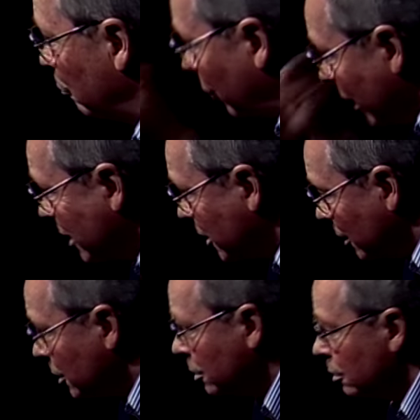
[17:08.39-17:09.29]

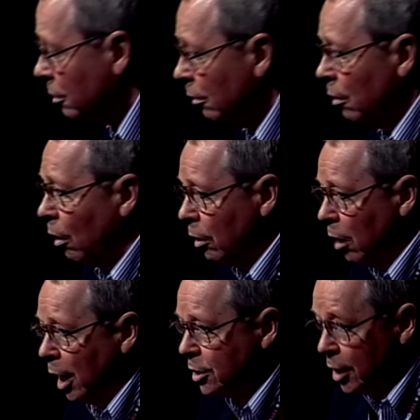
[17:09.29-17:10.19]
Places are
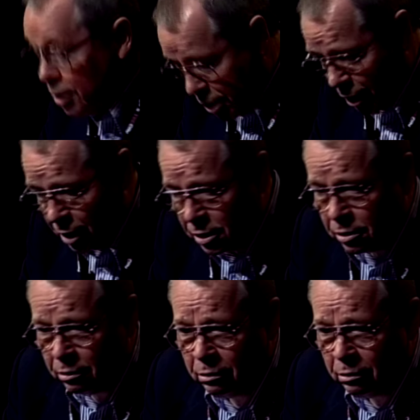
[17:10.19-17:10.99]
not, in cities,